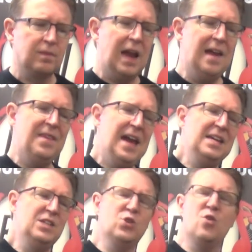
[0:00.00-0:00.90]
And
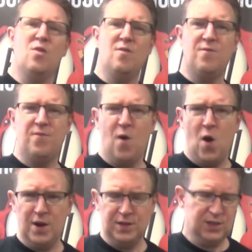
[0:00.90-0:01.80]
that is your
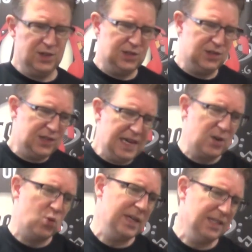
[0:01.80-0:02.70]
verse
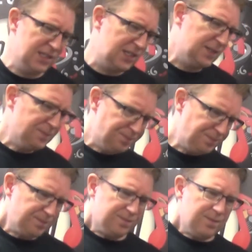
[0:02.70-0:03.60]
sequence.
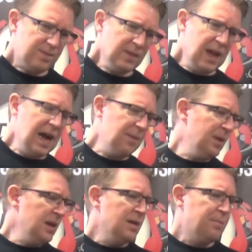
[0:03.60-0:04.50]

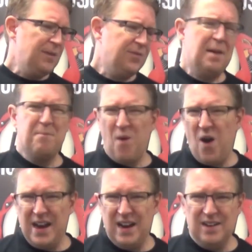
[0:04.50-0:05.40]
B flat
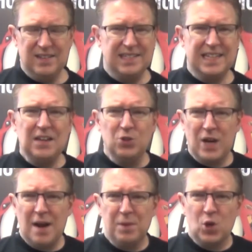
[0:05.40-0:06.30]
minor, I'd say.
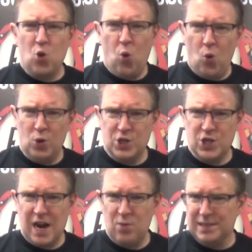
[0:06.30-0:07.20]
Look up the chord
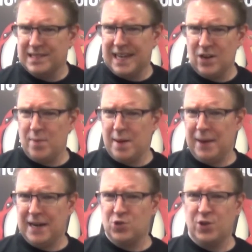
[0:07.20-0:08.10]
chart once again on my
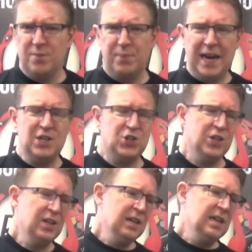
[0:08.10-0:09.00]
Patreon
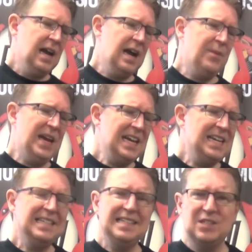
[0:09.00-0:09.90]
page.
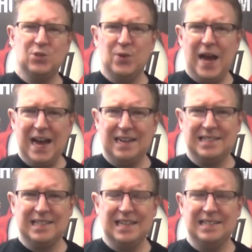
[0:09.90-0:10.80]
Easy to
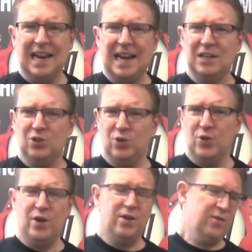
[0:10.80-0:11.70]
access and
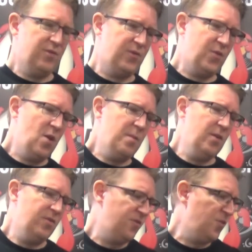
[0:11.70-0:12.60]
learn
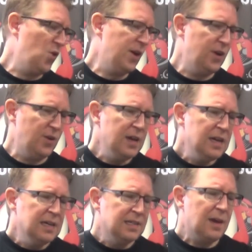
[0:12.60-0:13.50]
from for you.
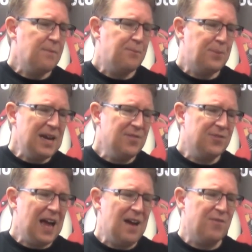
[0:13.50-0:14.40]
So B
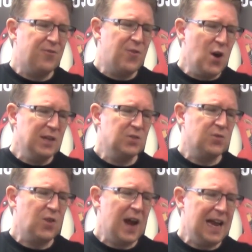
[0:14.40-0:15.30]
flat, first
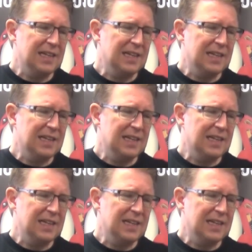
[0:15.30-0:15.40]
fret